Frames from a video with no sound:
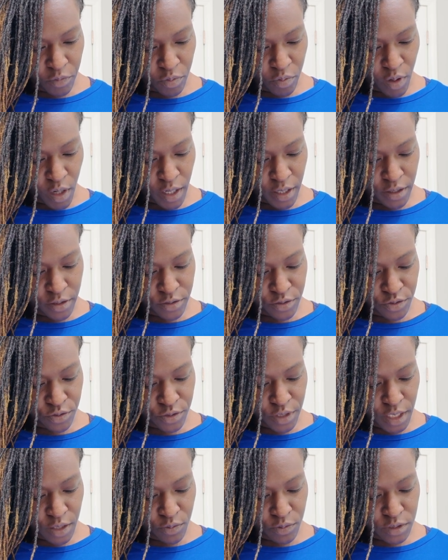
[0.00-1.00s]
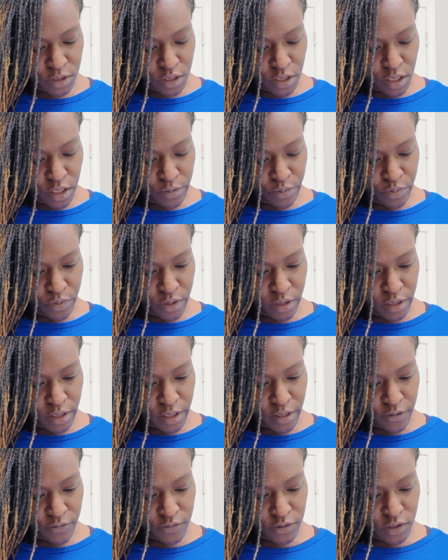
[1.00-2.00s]
Prior to that was the upper
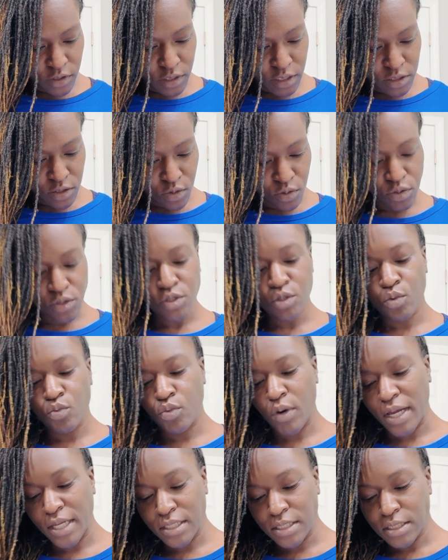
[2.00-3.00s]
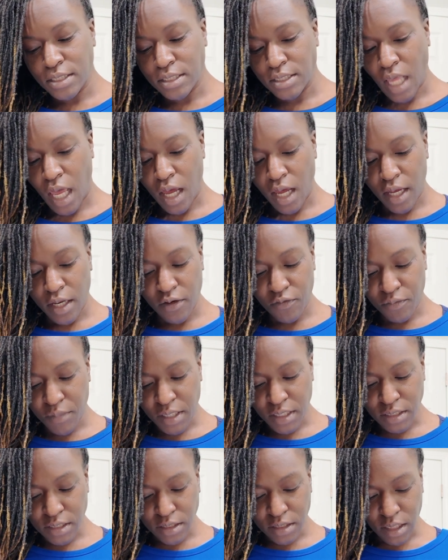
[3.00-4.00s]
left. So let's go to the right side of
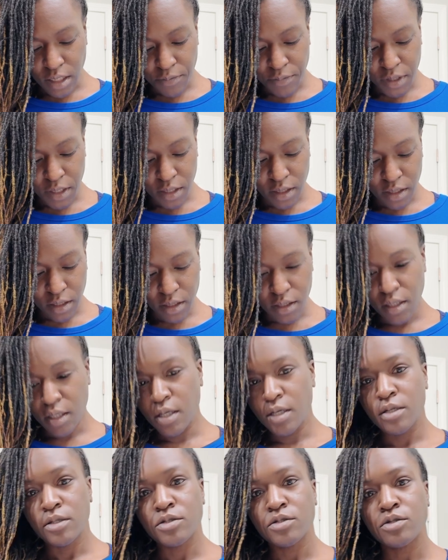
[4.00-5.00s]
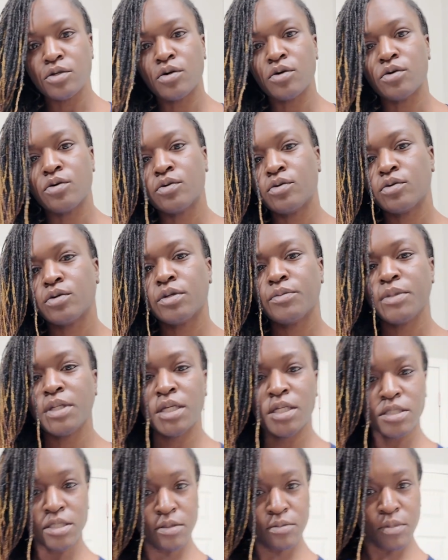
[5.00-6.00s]
my stomach. So let me
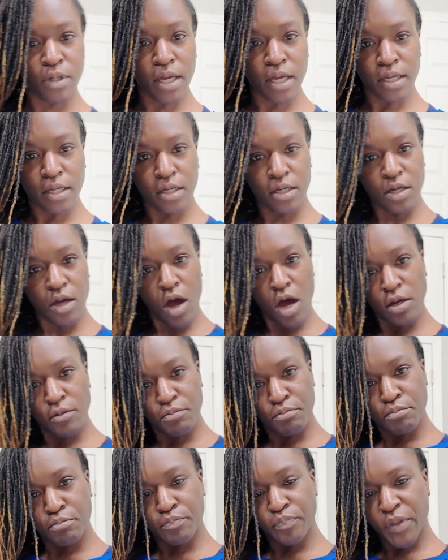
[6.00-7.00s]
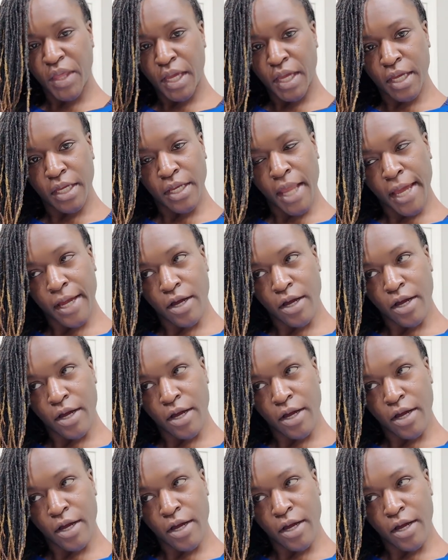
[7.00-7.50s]
get some cotton and